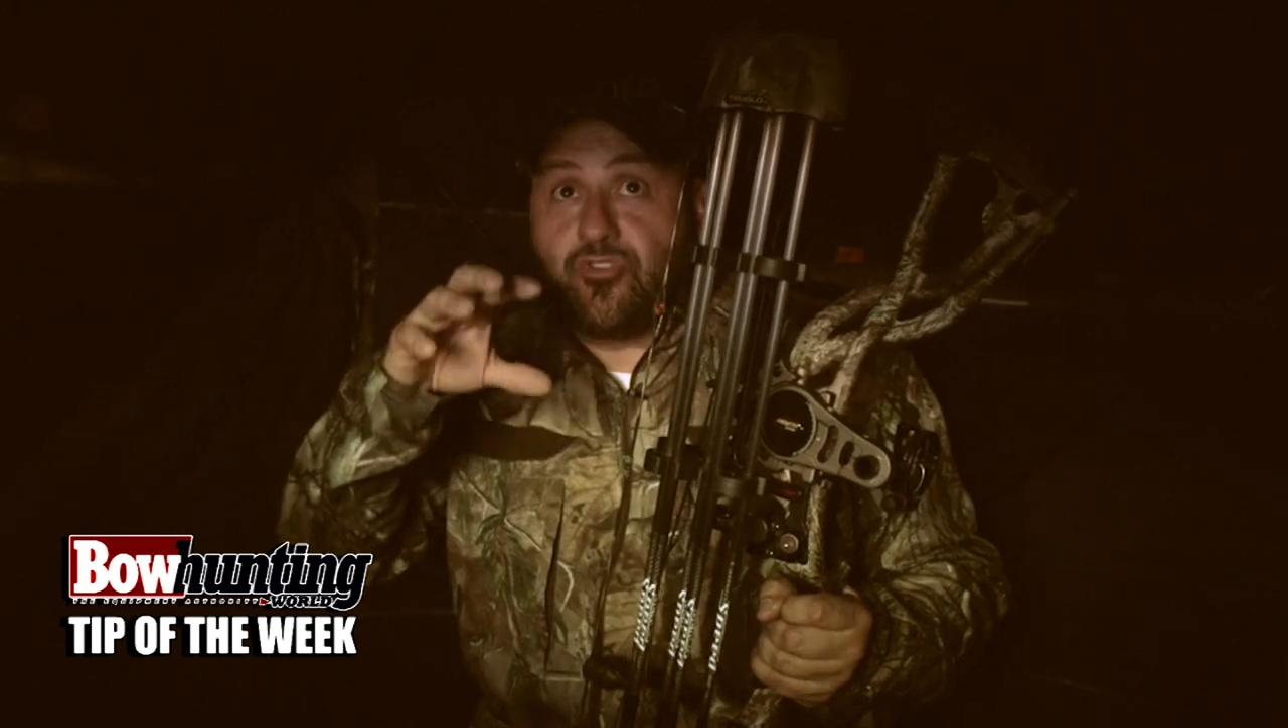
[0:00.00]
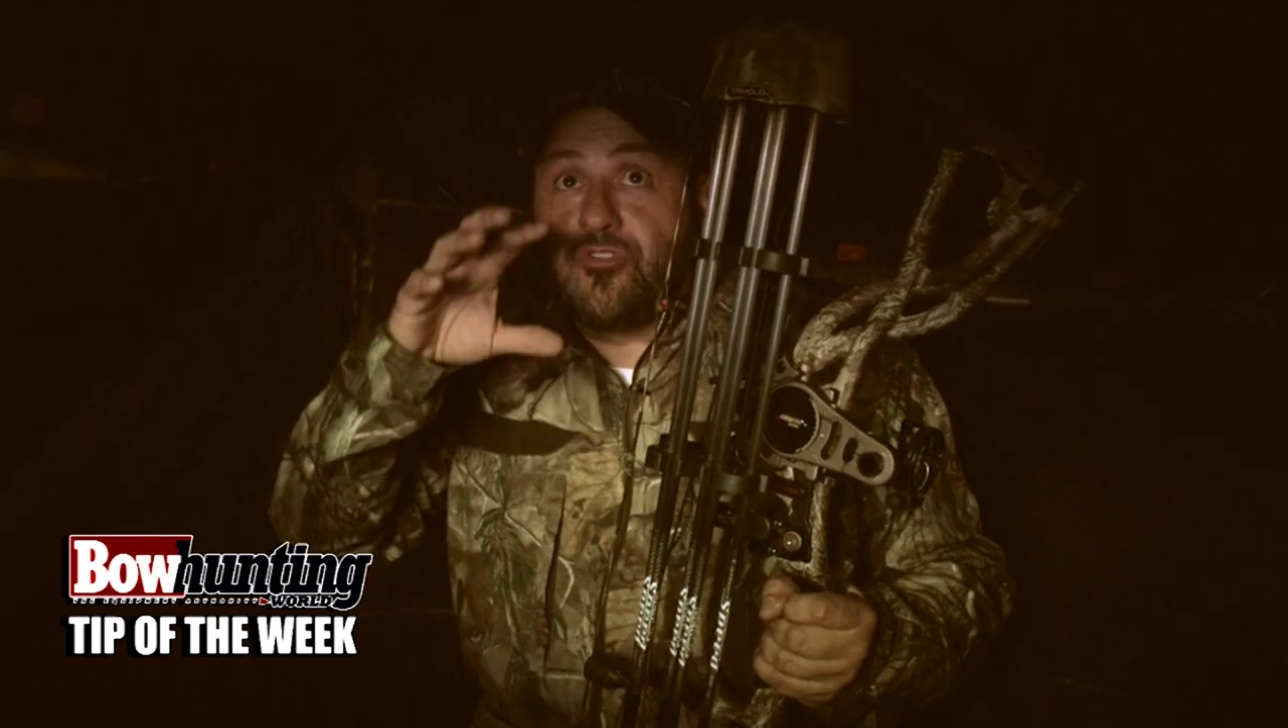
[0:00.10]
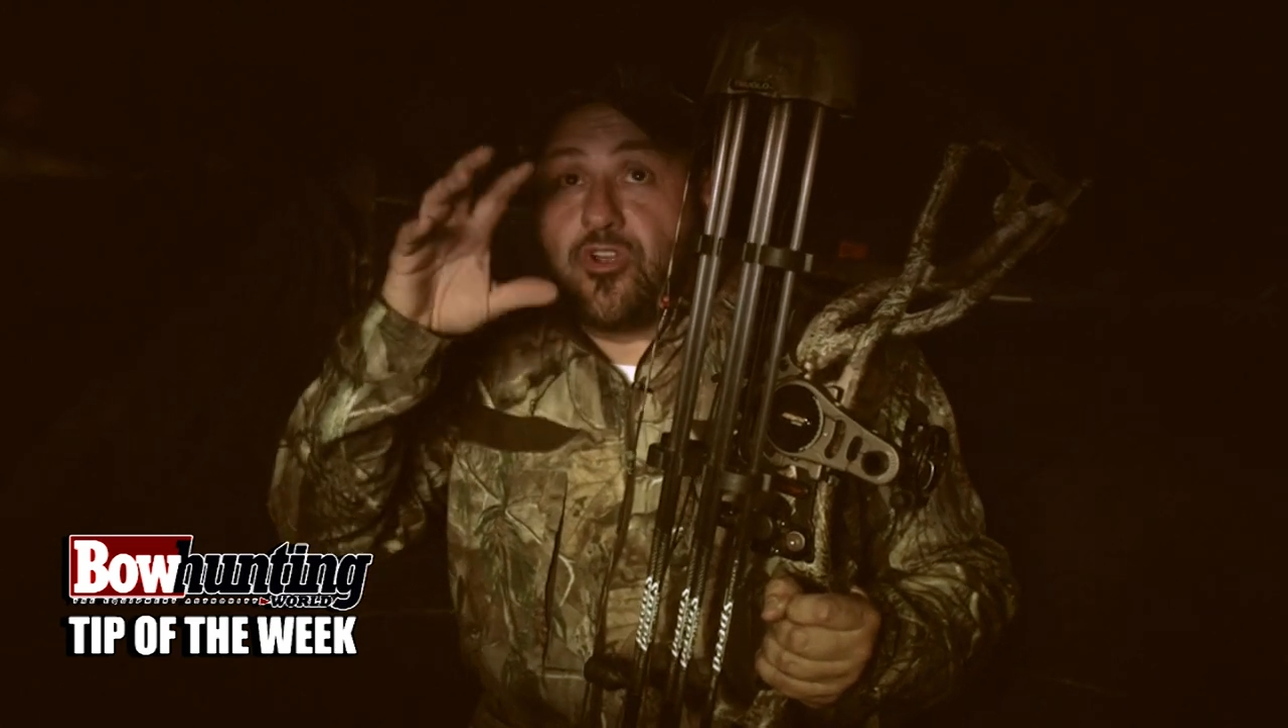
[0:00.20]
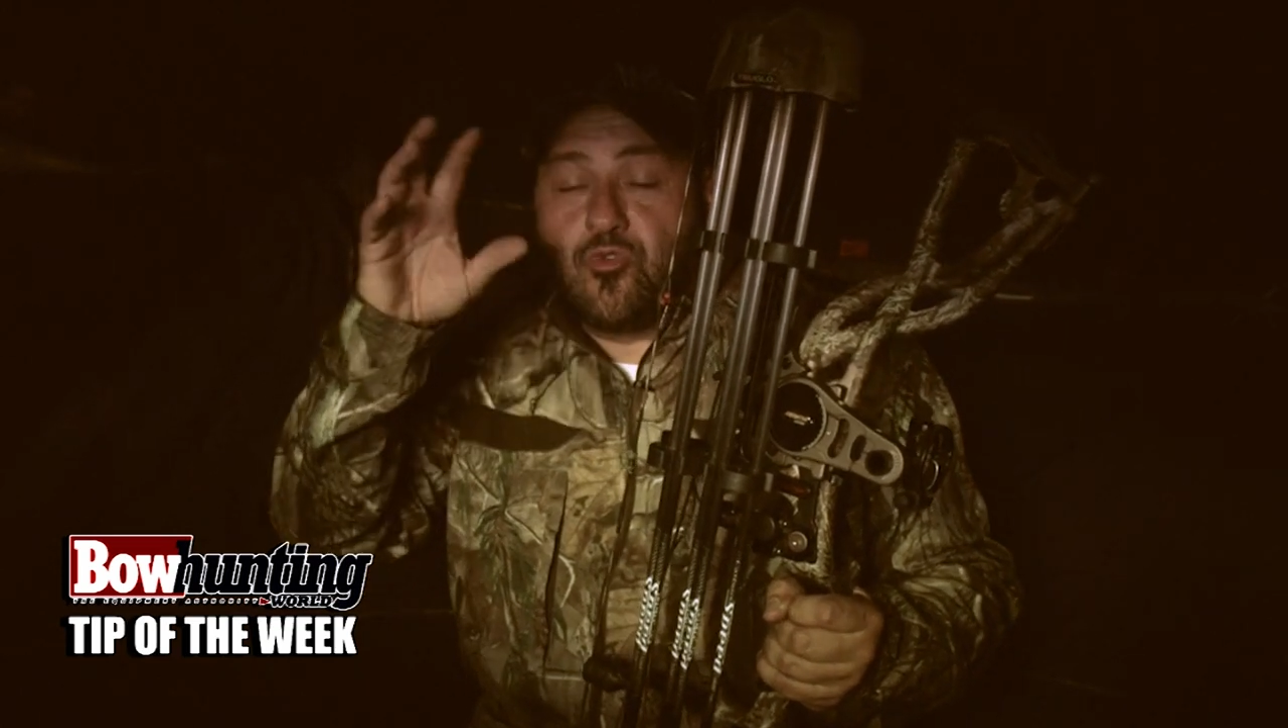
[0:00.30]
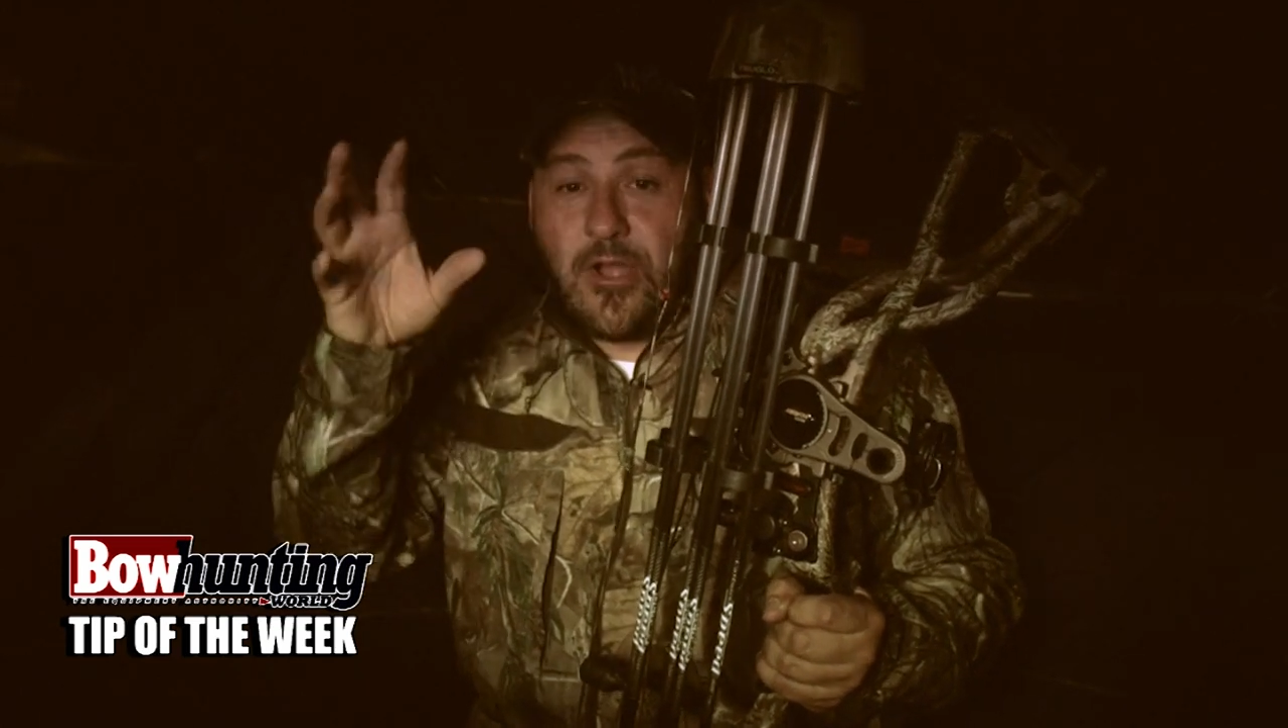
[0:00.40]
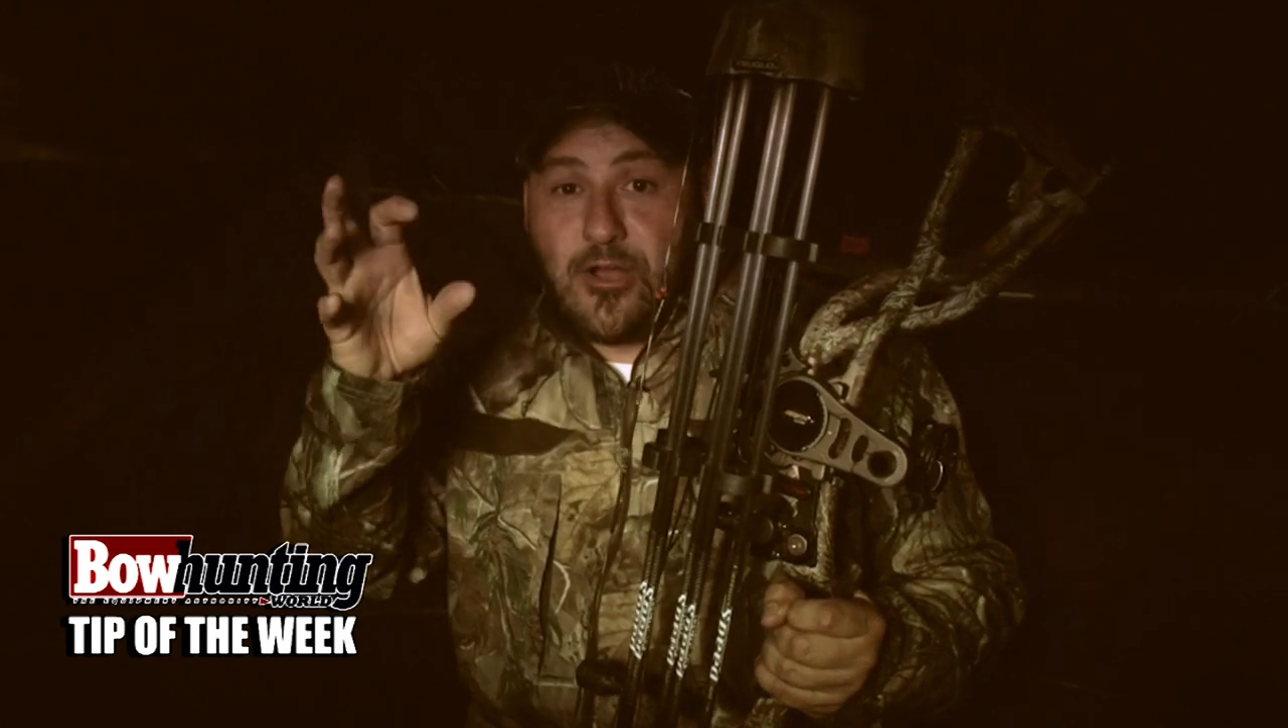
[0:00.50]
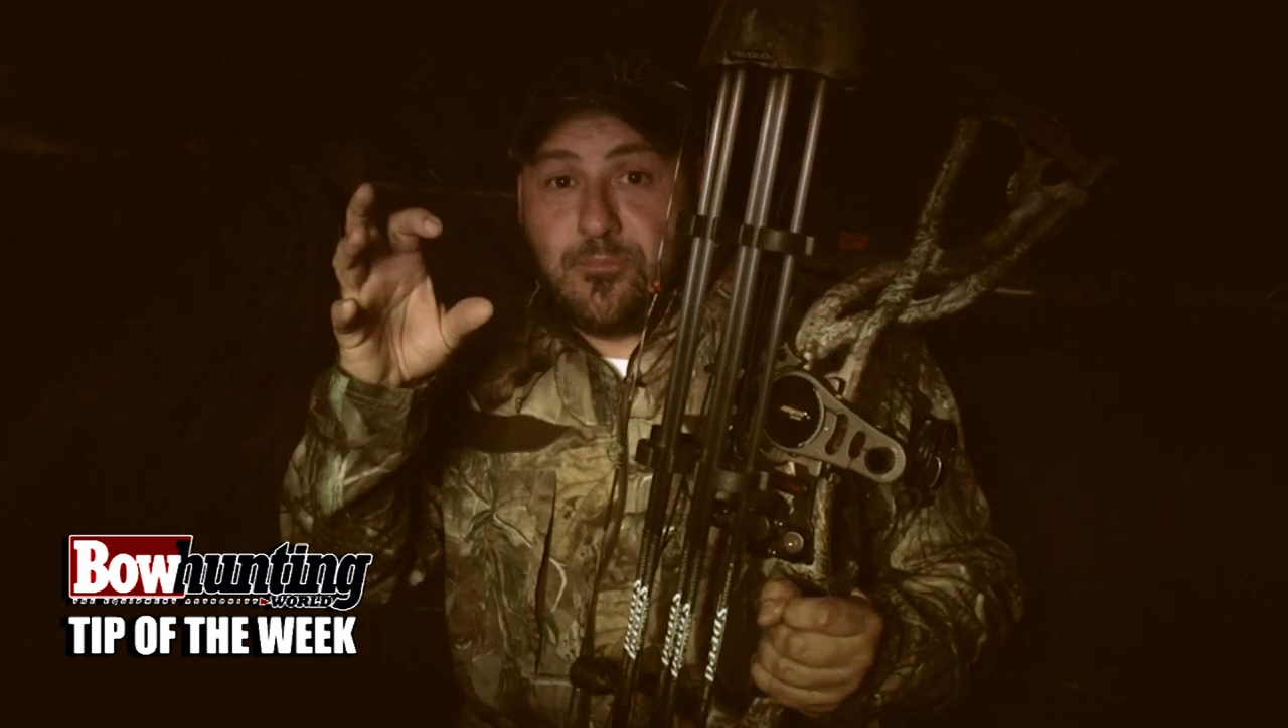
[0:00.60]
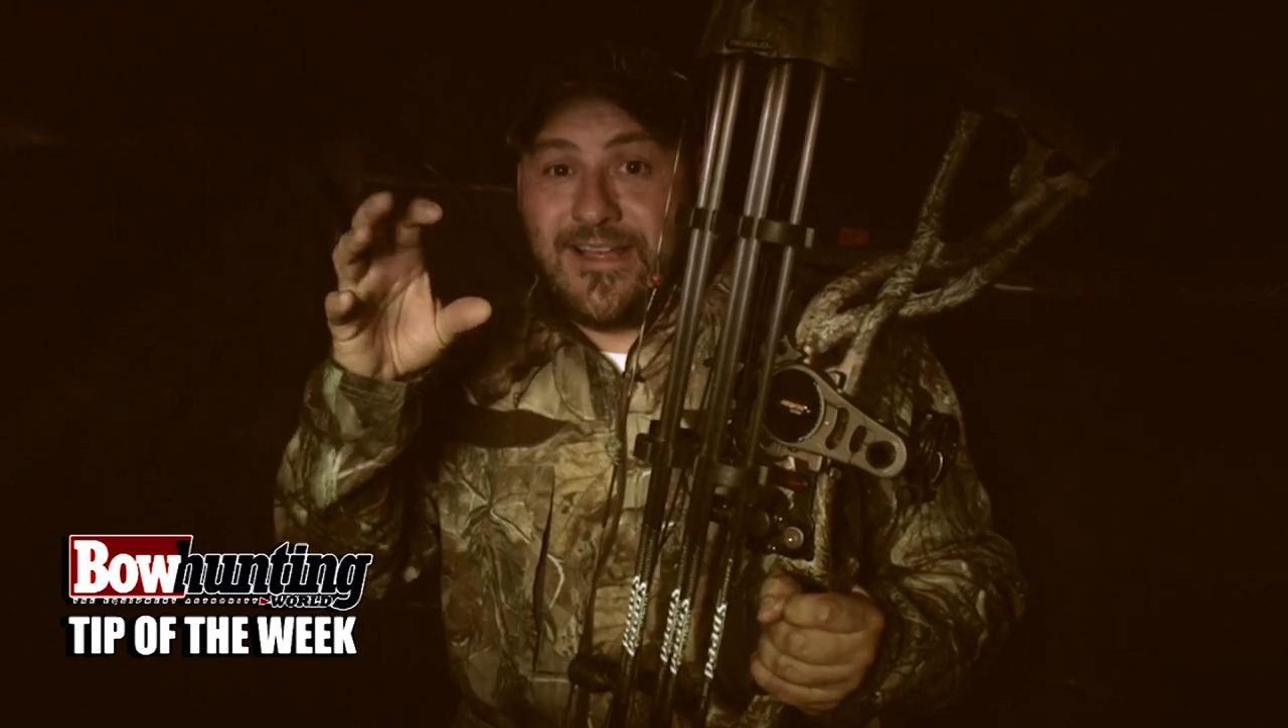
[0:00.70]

or a ground